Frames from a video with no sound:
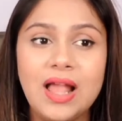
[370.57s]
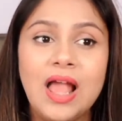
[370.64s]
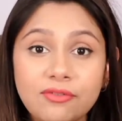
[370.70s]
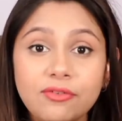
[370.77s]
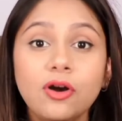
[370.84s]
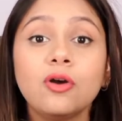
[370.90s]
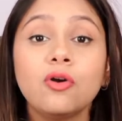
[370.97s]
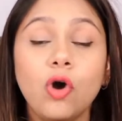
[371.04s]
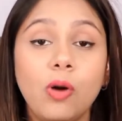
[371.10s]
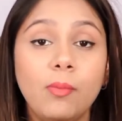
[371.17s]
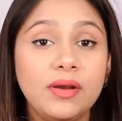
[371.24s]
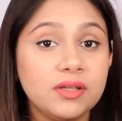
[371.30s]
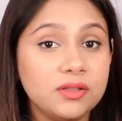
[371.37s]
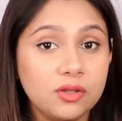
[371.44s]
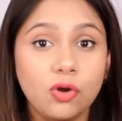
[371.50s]
Give a
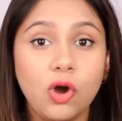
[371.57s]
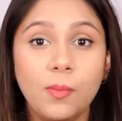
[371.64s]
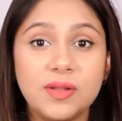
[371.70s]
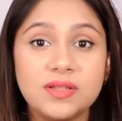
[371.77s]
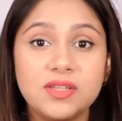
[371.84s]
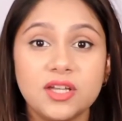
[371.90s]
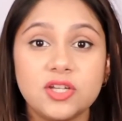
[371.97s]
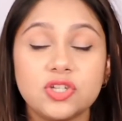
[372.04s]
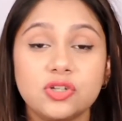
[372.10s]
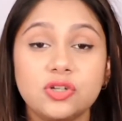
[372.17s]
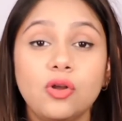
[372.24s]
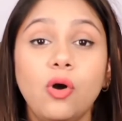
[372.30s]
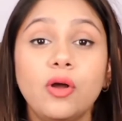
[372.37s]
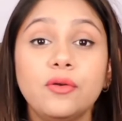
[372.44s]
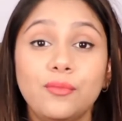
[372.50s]
comment in the comment section
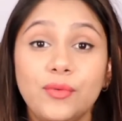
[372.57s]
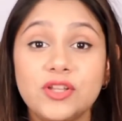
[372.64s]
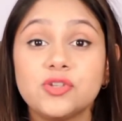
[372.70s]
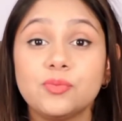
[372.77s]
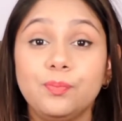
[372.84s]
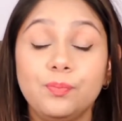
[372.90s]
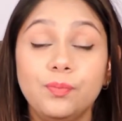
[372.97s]
on which